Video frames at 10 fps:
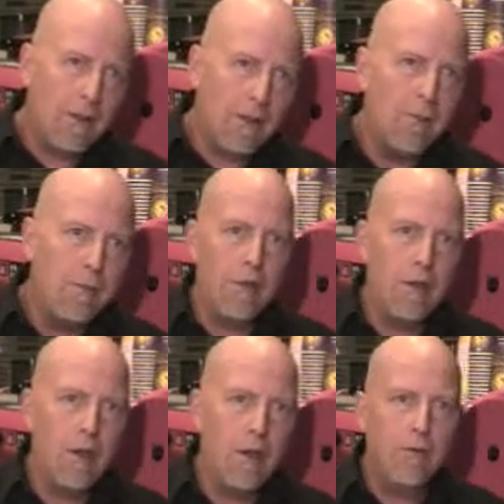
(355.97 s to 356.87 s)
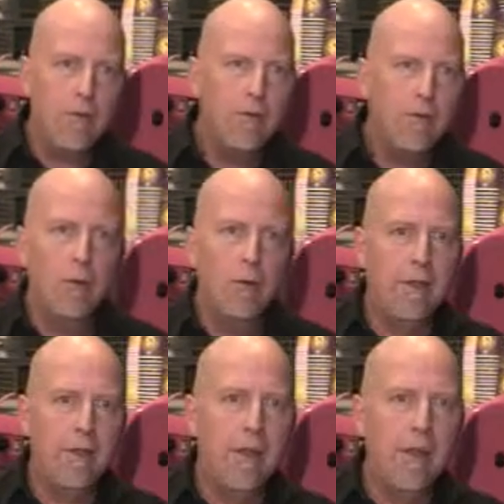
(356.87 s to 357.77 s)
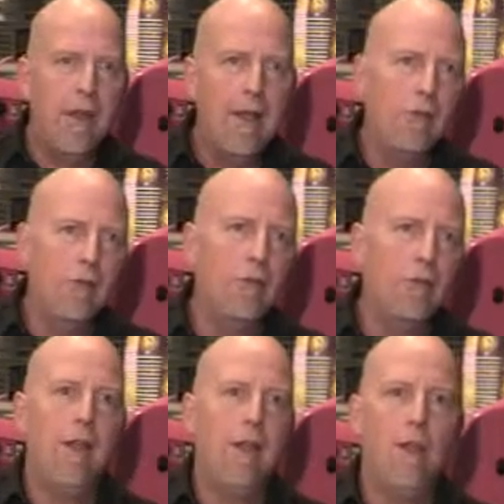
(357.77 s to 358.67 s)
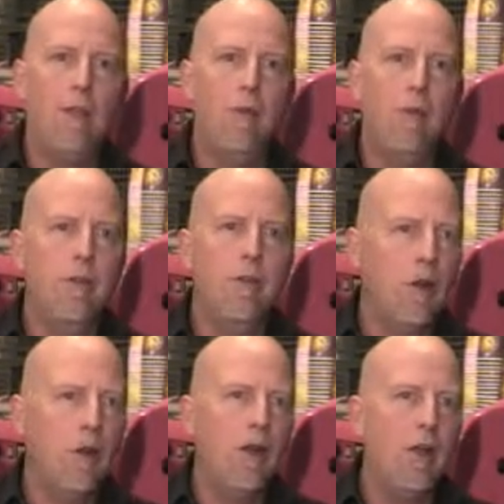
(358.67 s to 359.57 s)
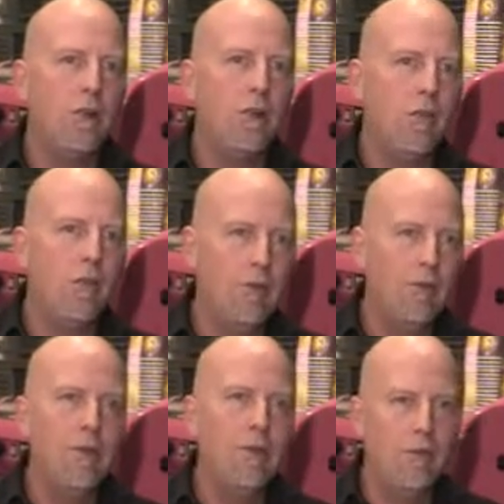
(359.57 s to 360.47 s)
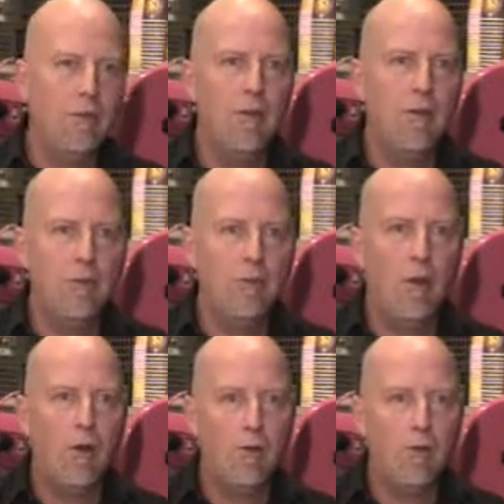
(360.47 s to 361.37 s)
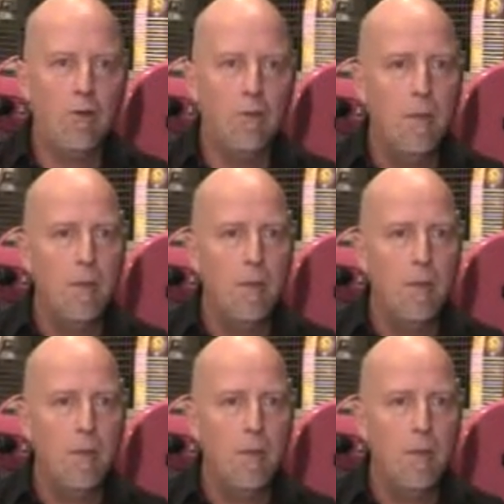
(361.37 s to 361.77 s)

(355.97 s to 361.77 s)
Keep your jug swirling, and you should end up with a nice silky surface on the milk.